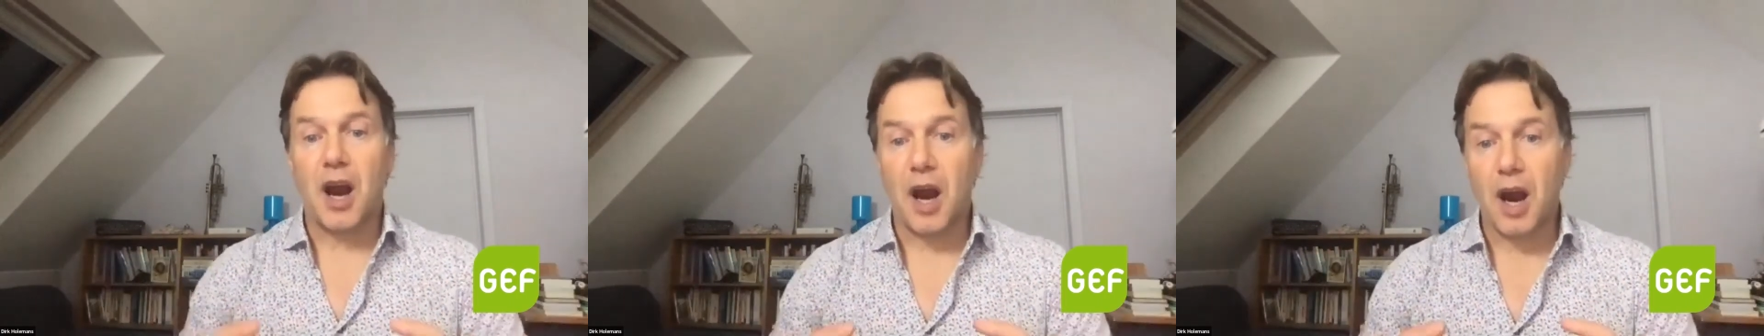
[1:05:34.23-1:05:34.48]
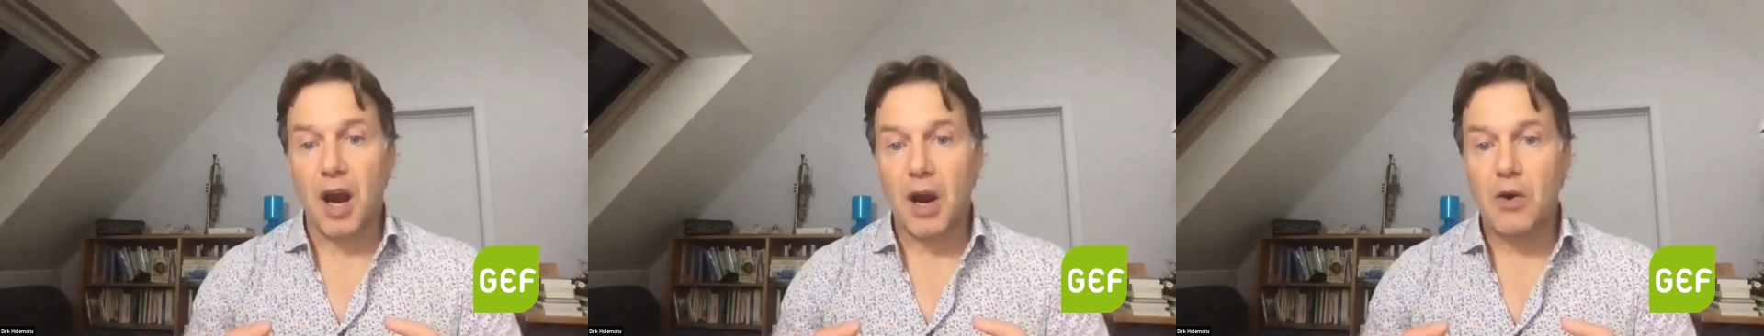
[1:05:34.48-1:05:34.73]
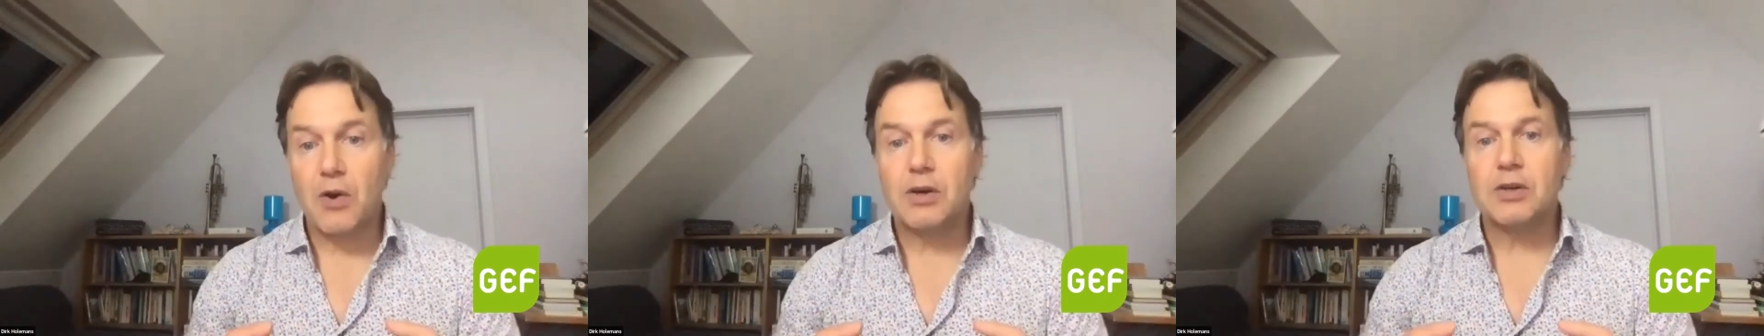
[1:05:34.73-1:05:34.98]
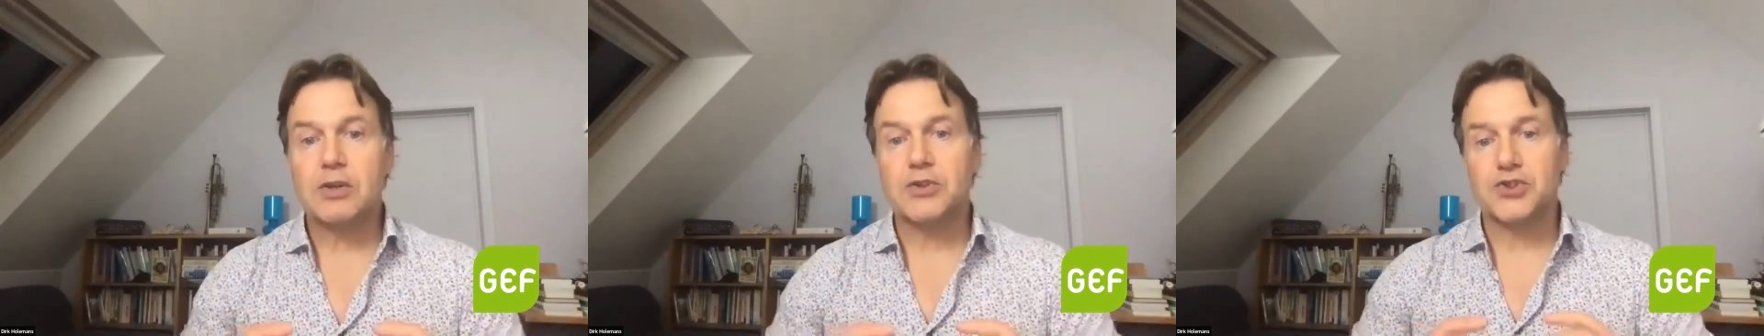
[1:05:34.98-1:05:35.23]
our
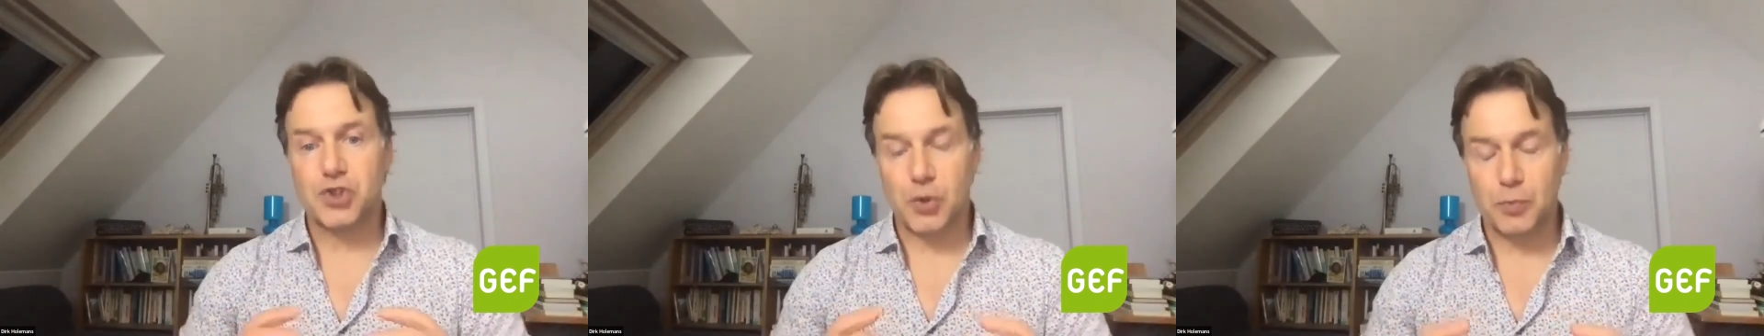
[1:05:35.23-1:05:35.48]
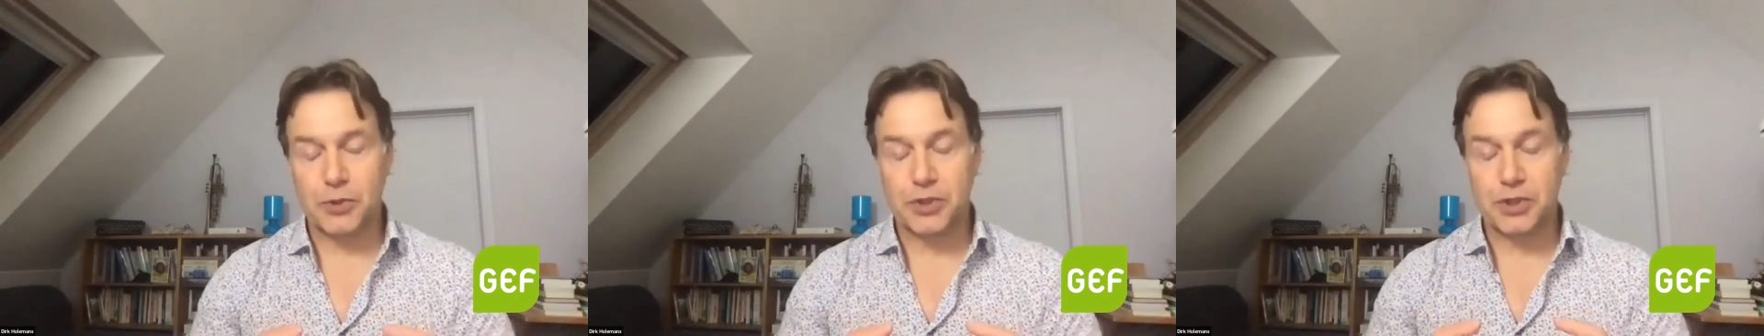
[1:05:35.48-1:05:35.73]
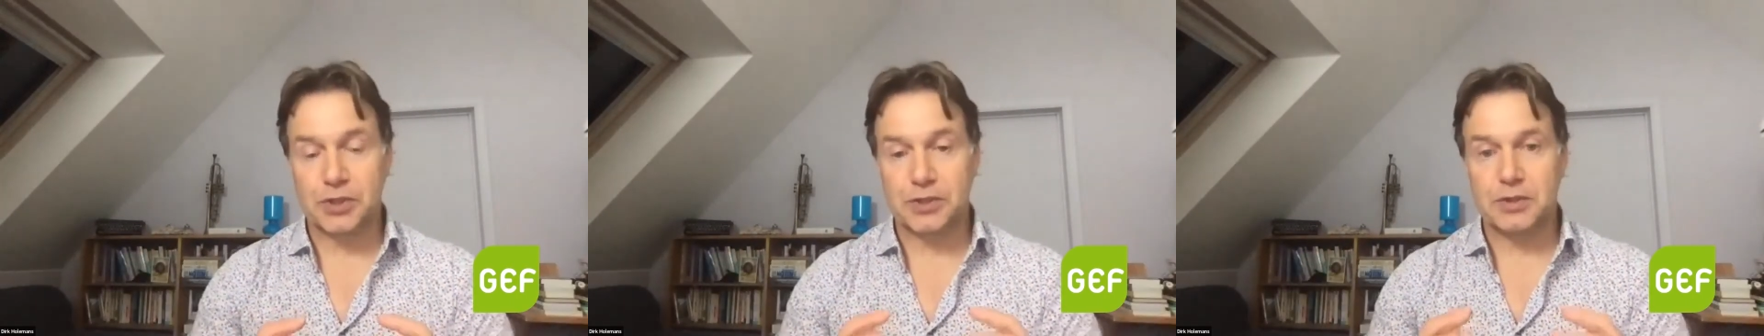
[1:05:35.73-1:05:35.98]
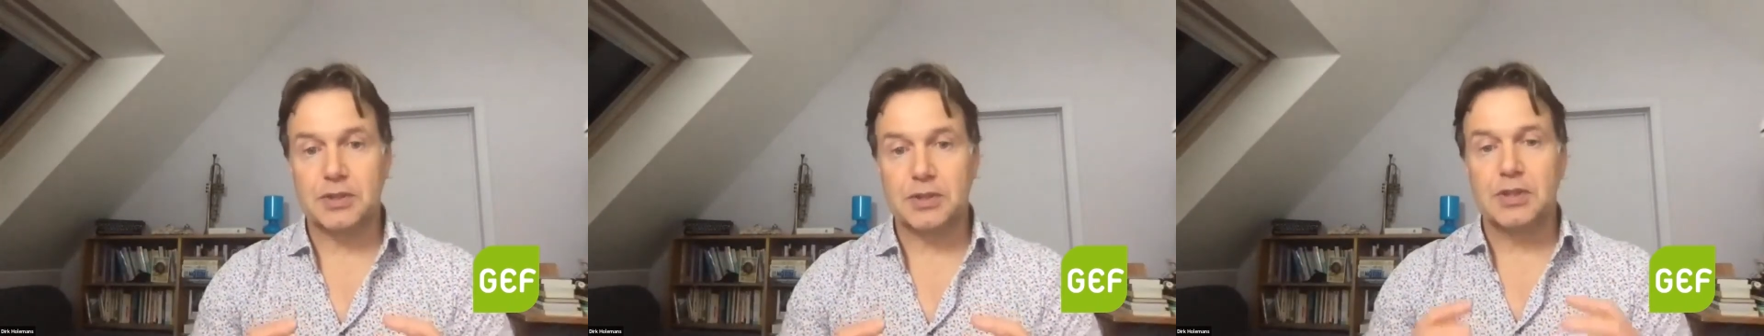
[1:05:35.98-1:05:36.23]

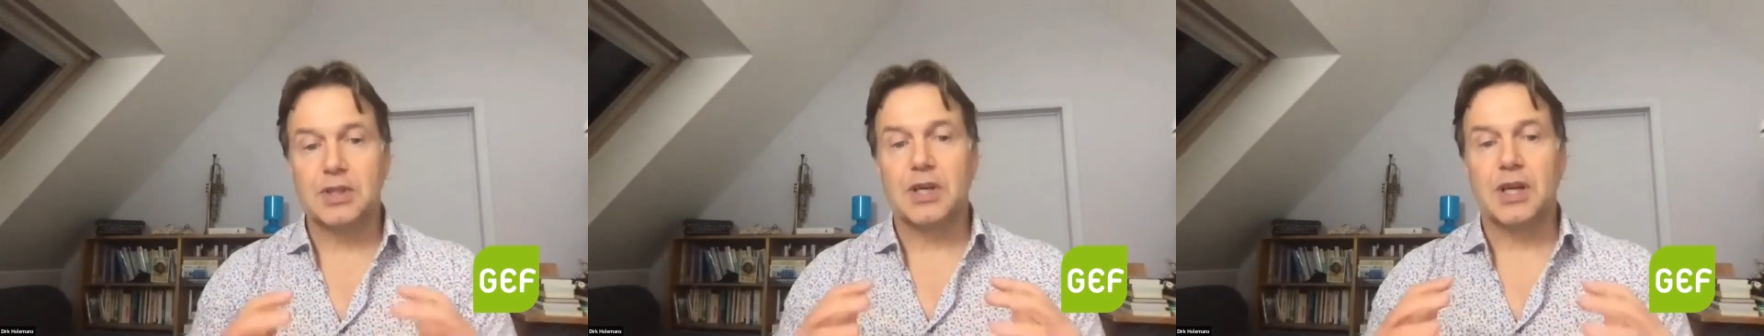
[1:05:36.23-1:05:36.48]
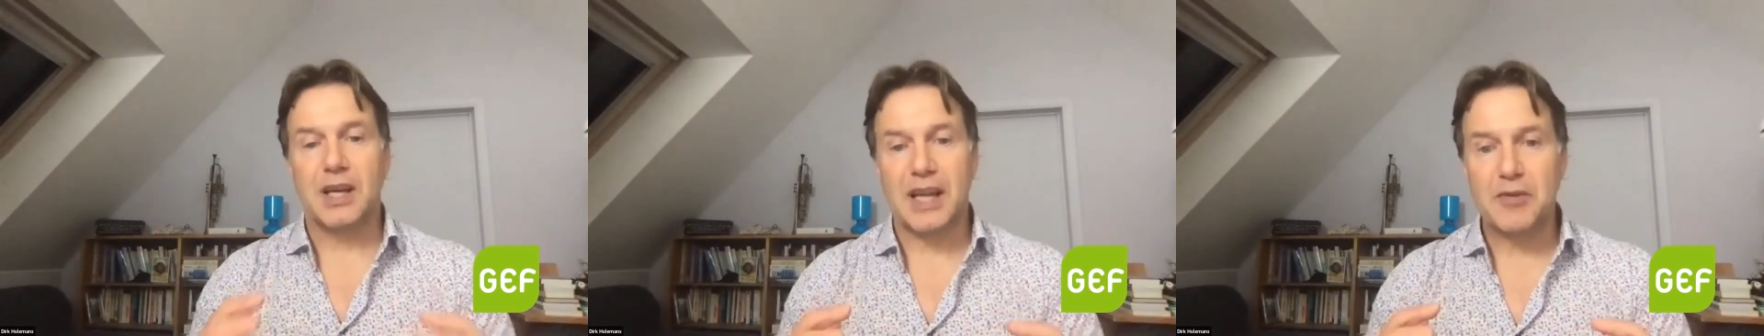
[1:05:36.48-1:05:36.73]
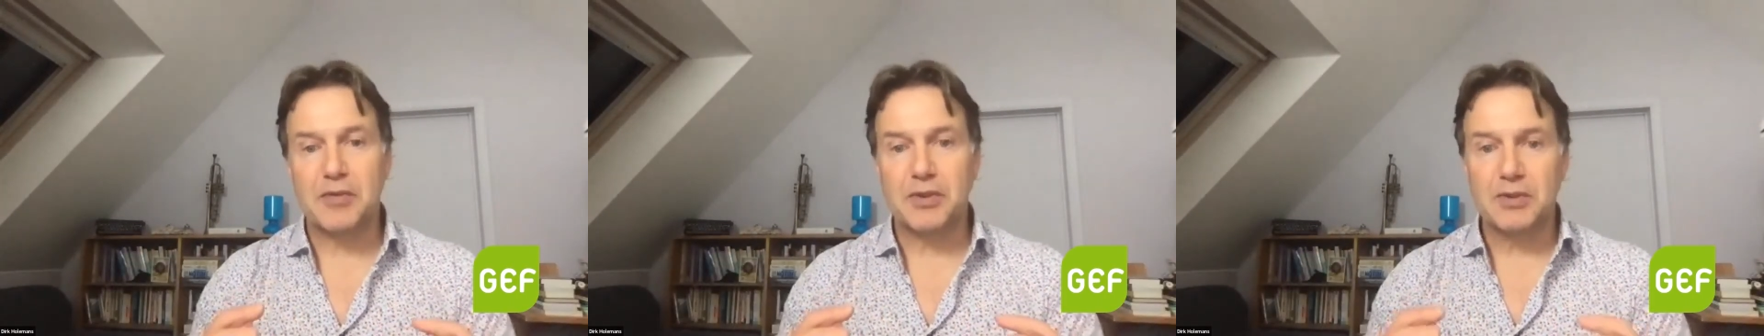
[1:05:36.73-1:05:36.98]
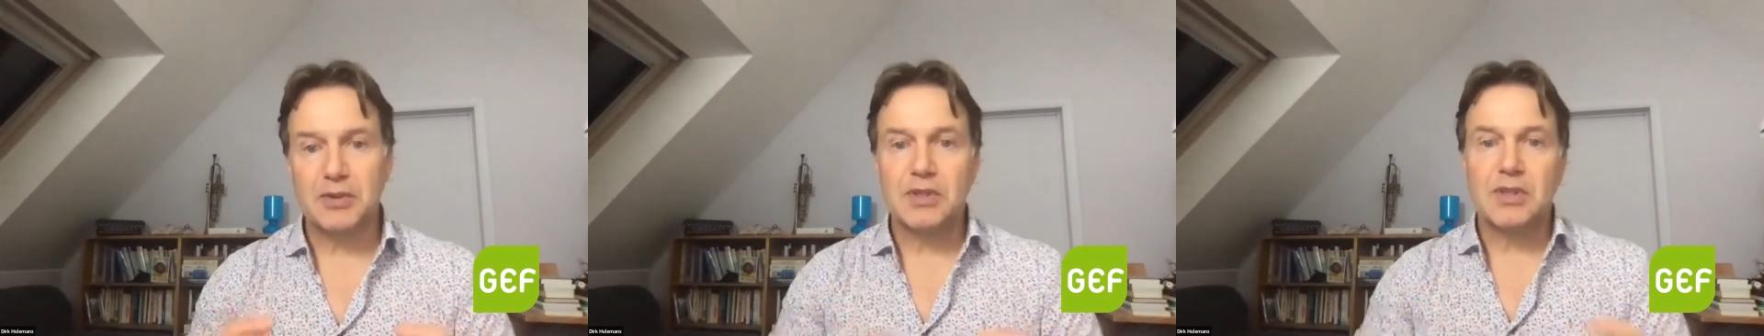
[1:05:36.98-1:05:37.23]
consumption level